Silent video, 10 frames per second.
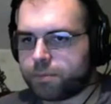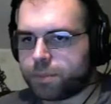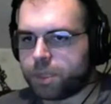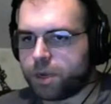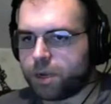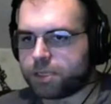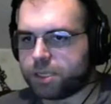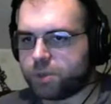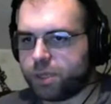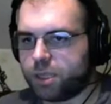Alright, since
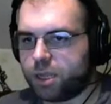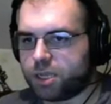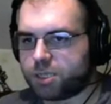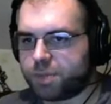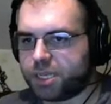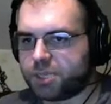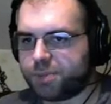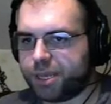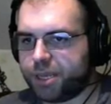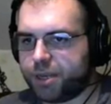we lost
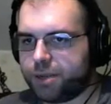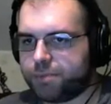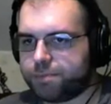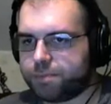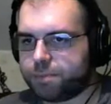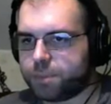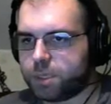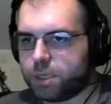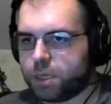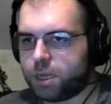P-speed,
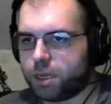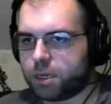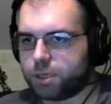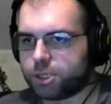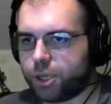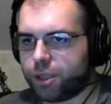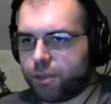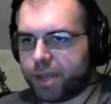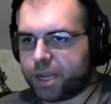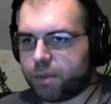I'll show you the
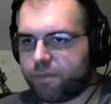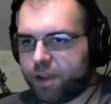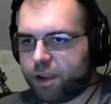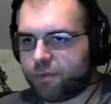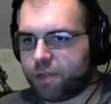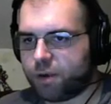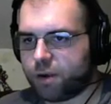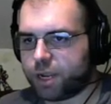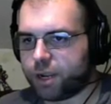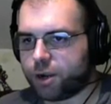backup fire flower
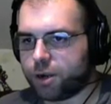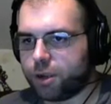here.